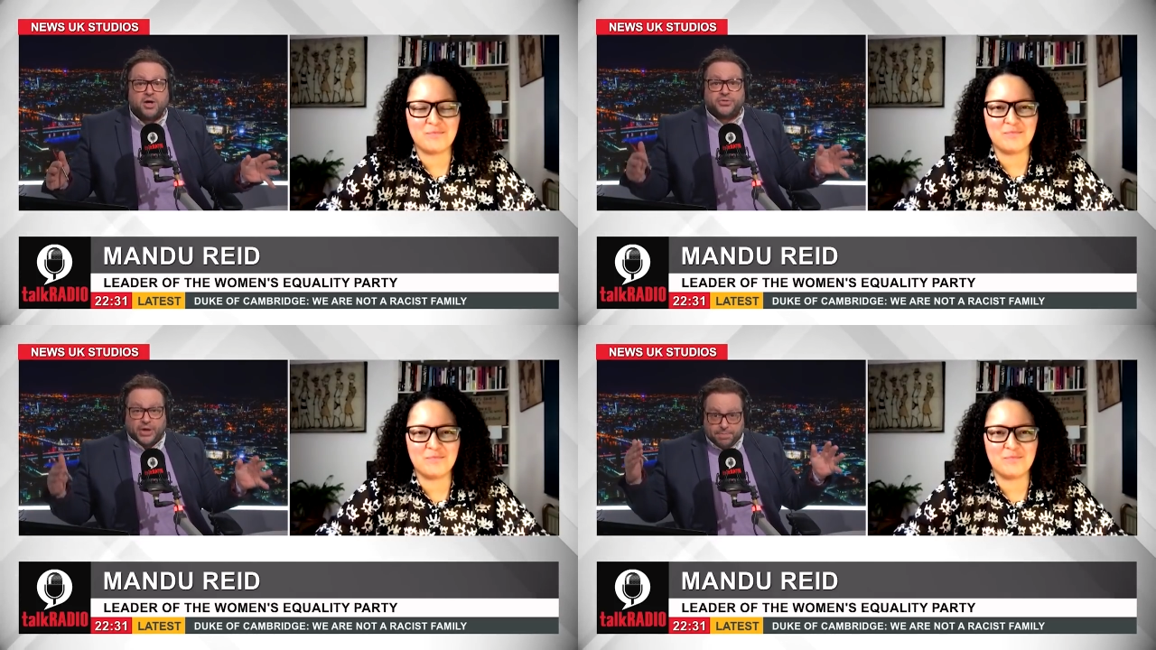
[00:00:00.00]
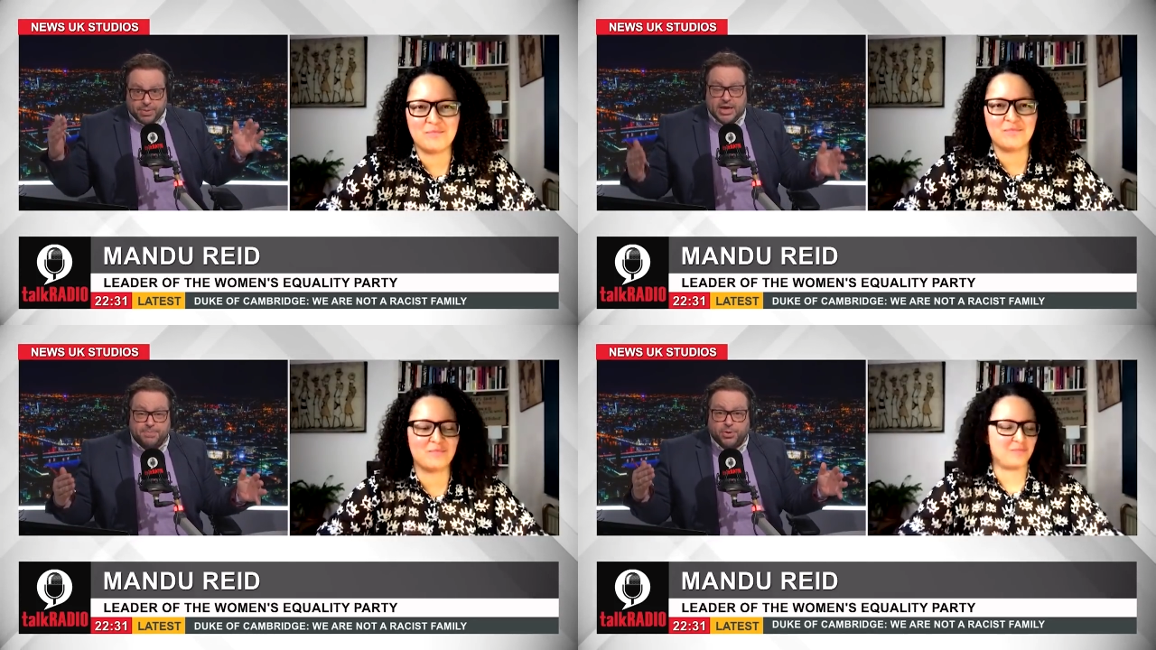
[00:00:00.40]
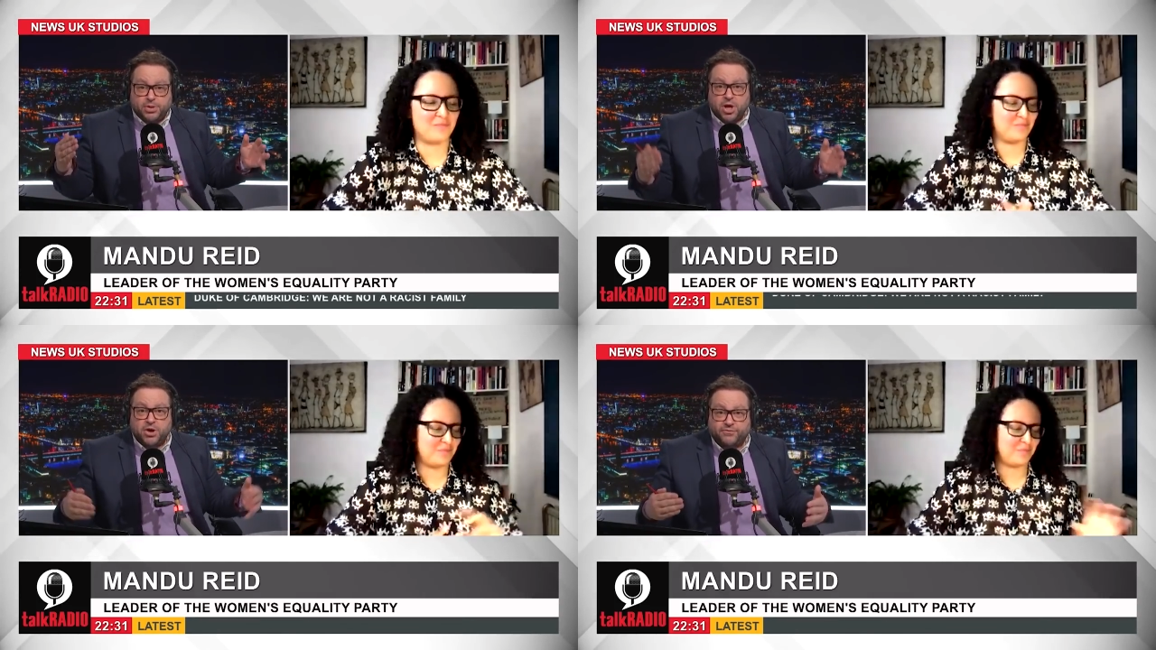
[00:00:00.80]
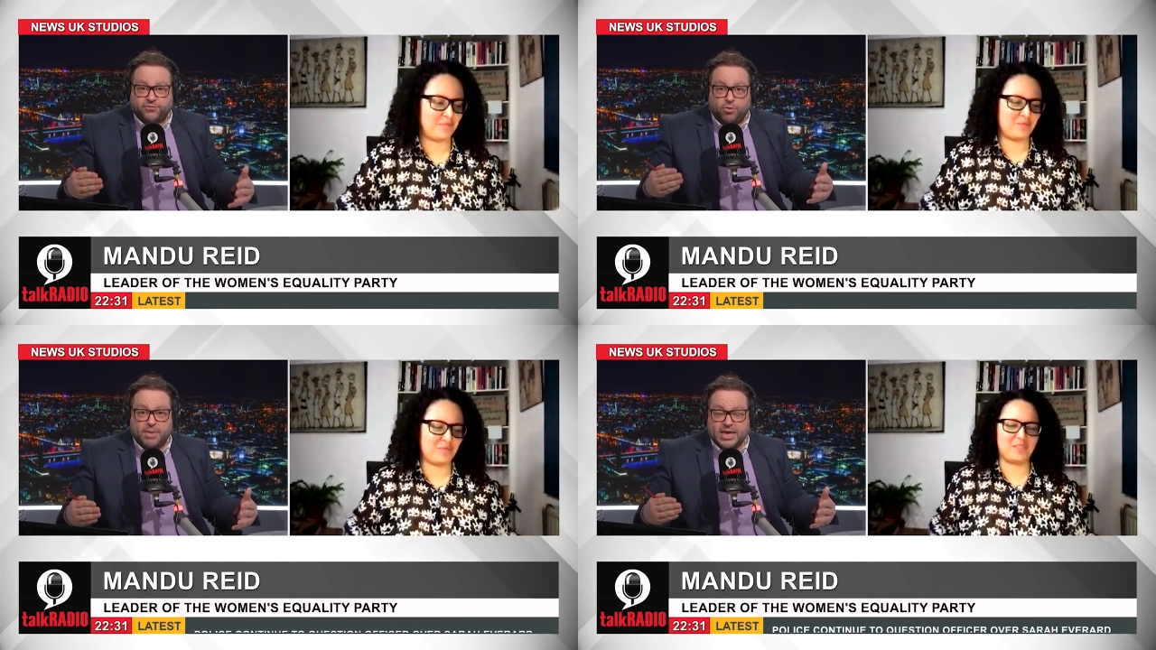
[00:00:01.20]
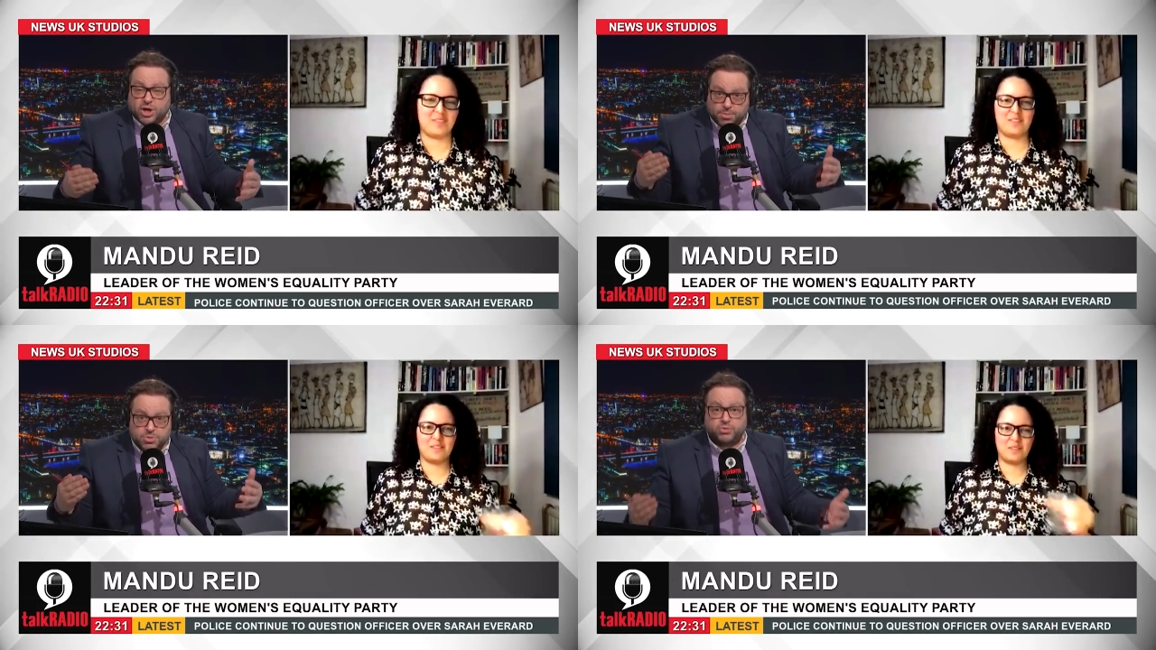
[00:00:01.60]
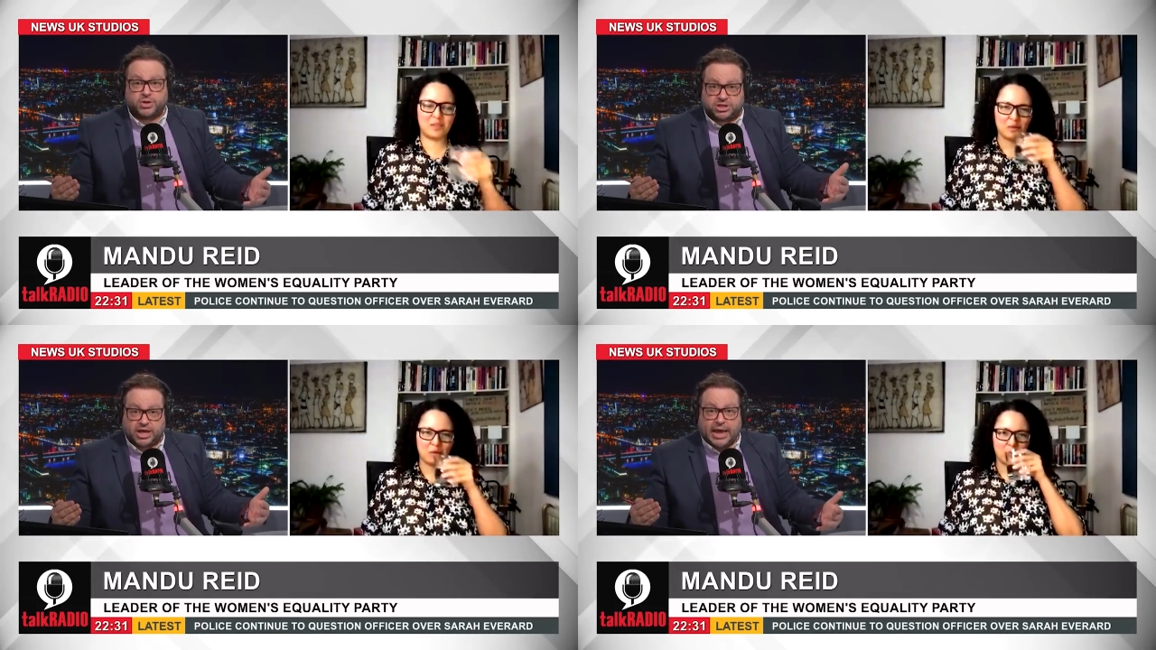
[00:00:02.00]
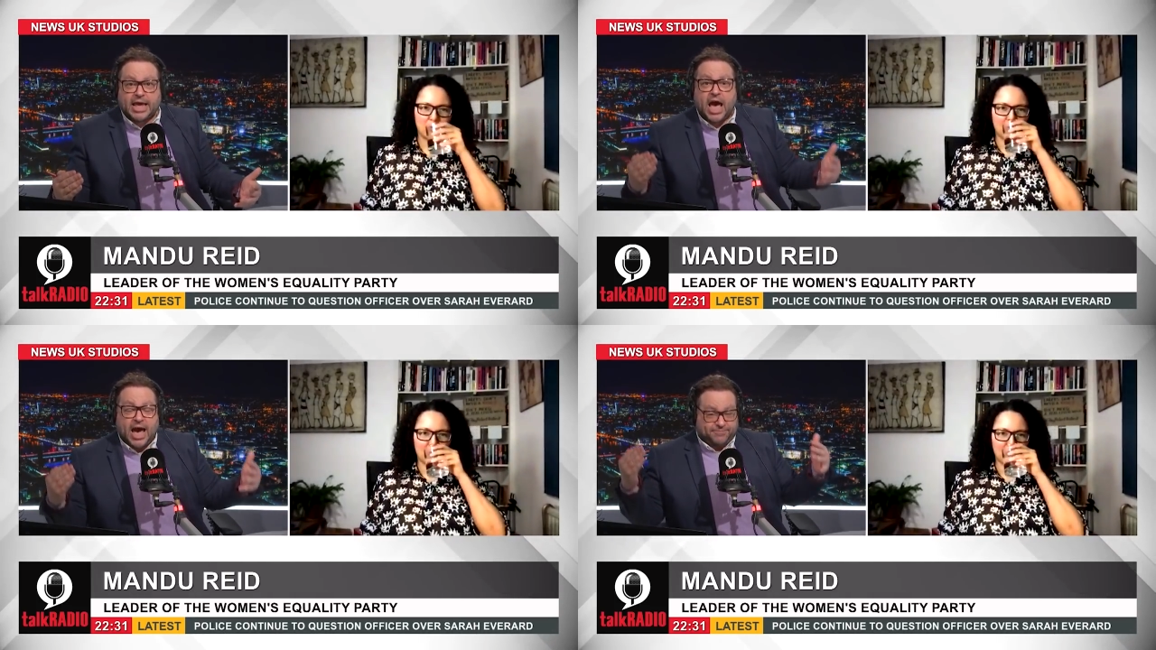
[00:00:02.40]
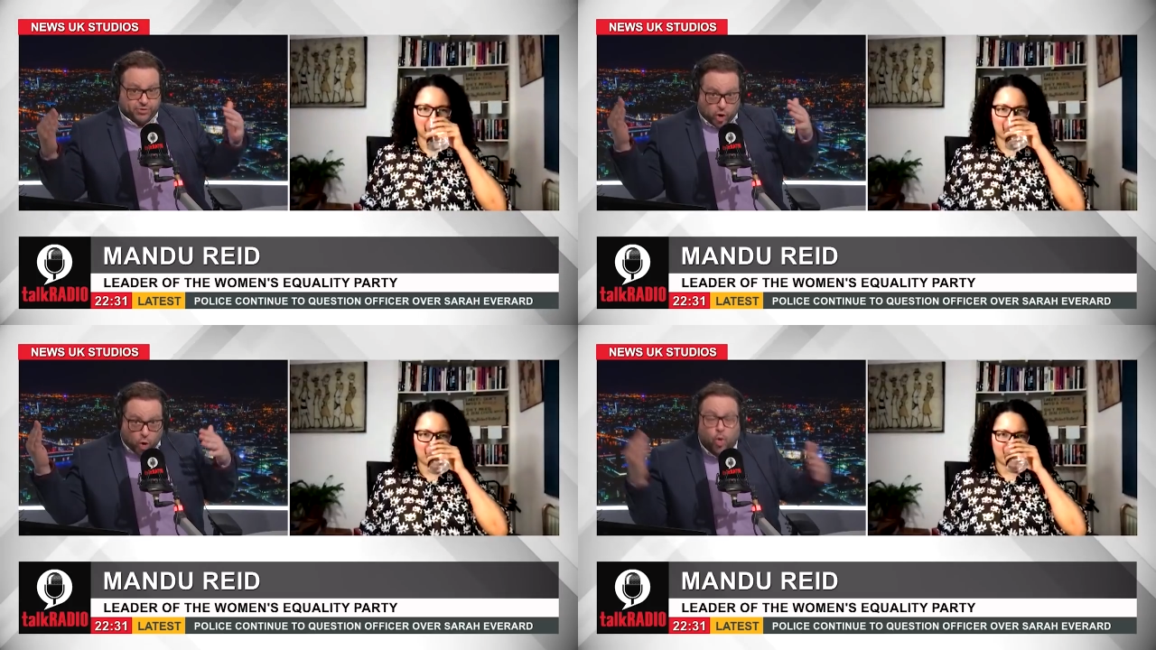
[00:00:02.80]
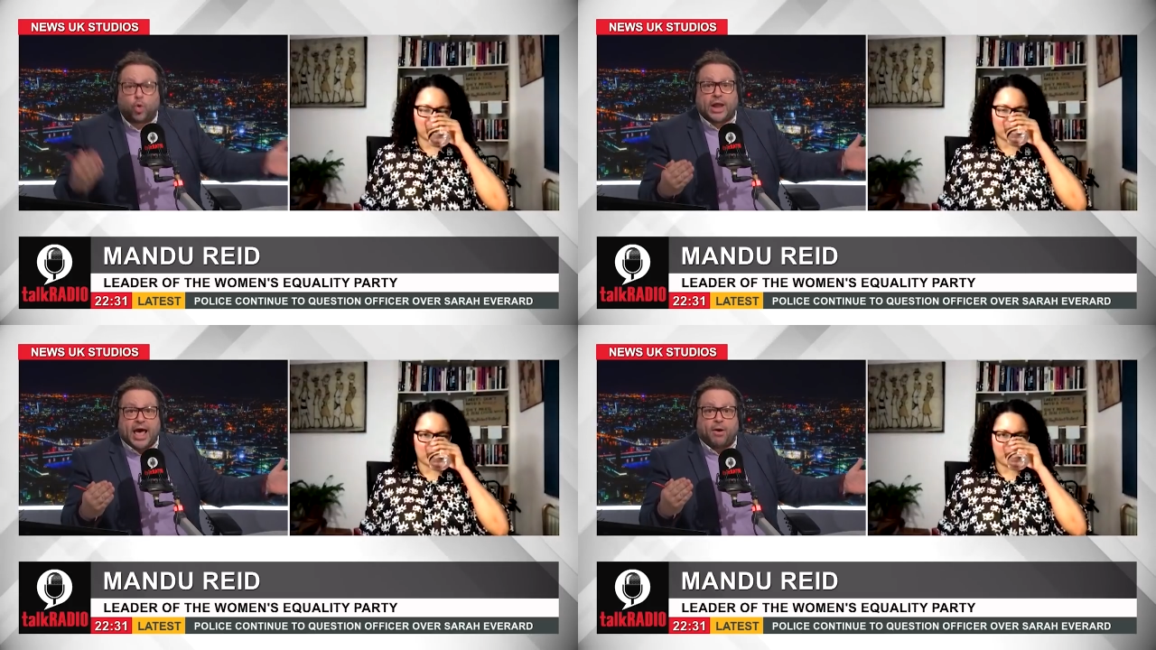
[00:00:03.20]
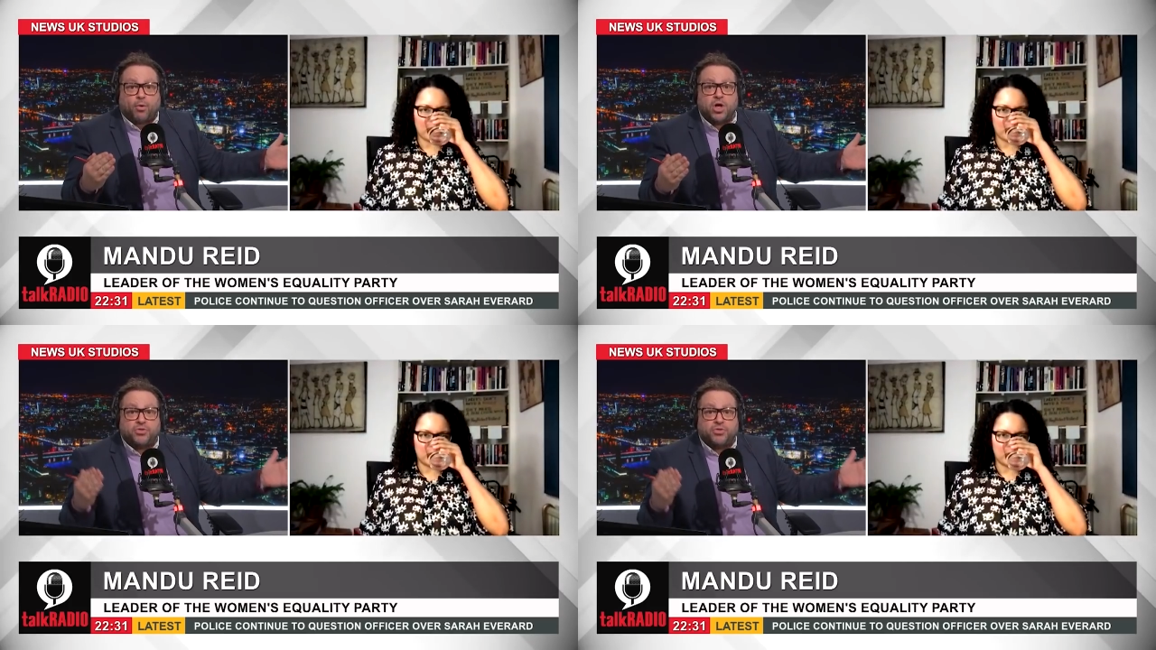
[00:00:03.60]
Speaker 1: that people from a community have to call out